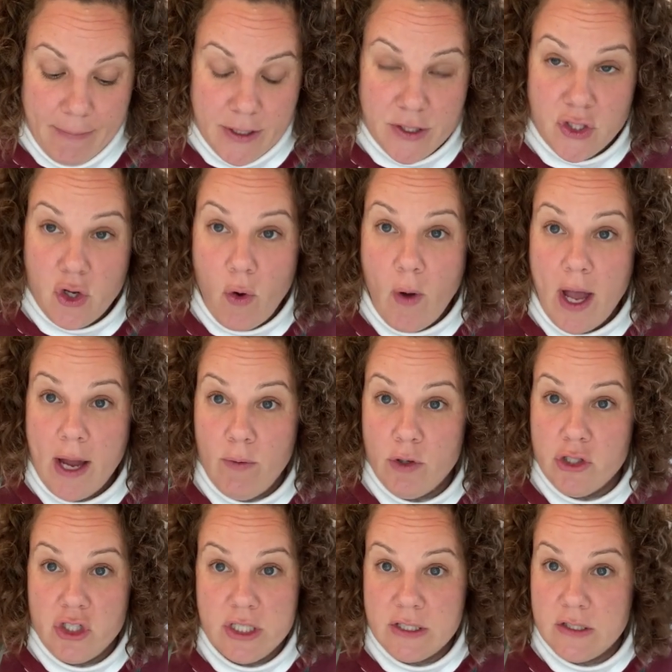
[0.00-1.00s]
so I will
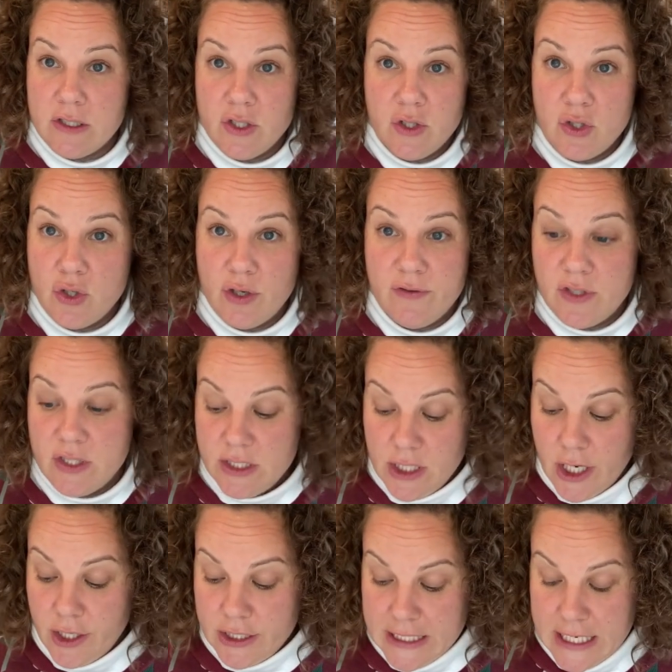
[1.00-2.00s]
just sort of
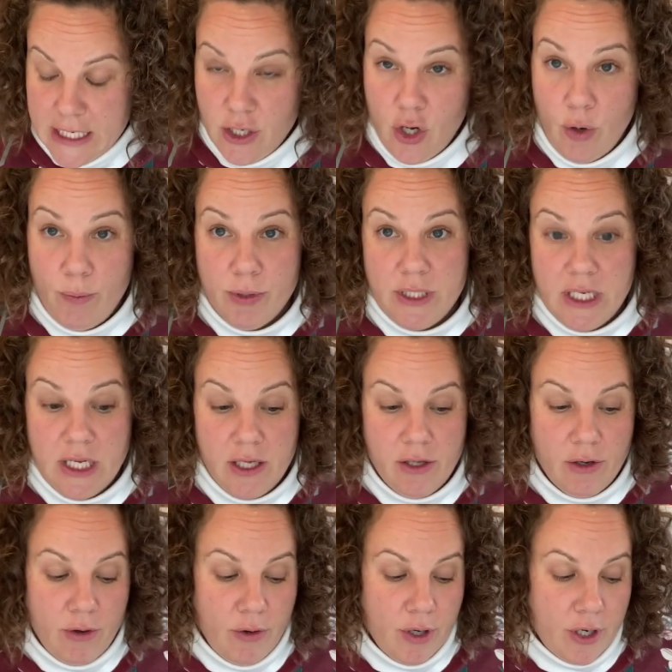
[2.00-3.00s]
start in no
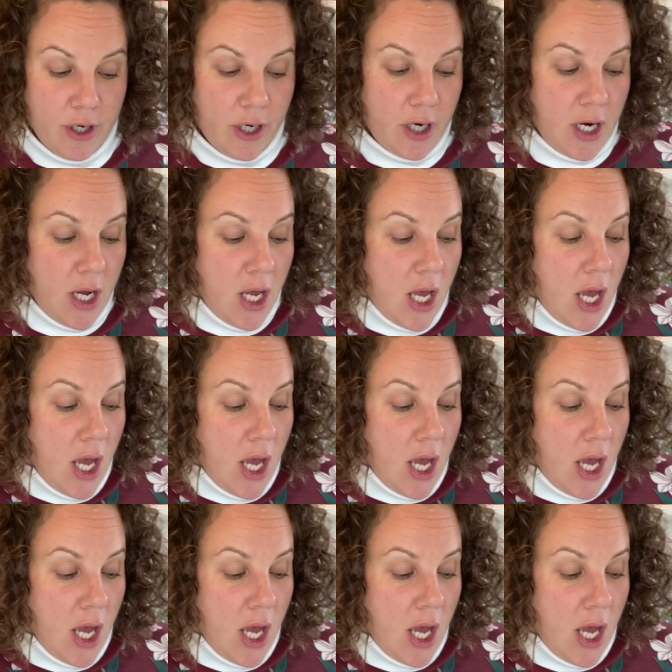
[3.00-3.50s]
particular order.